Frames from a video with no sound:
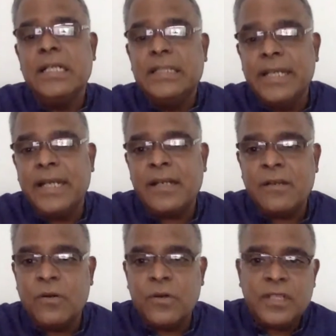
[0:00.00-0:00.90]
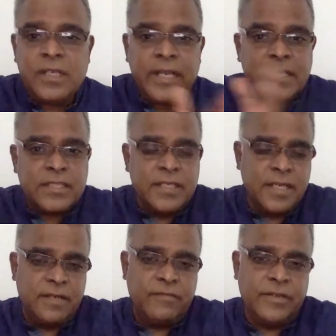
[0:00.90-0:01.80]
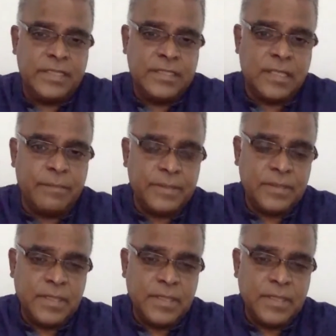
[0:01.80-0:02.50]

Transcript: Then go to the next year, for example.